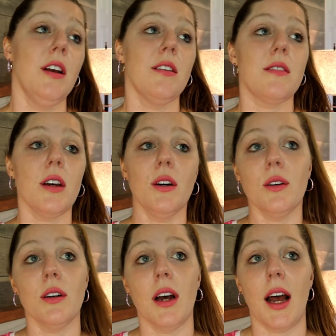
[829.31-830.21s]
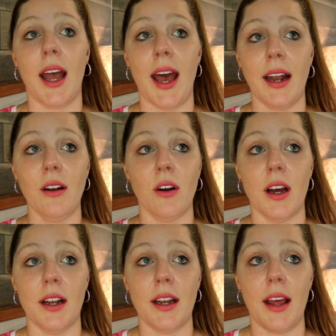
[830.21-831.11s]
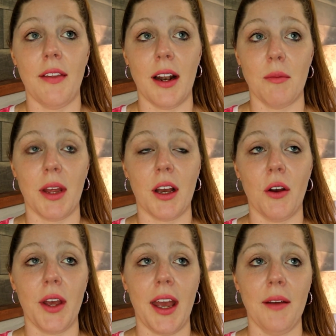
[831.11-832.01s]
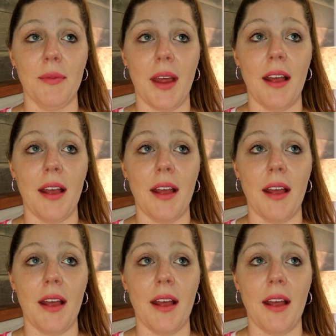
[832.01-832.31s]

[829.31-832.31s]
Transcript: So I had it on and then I'm like, okay.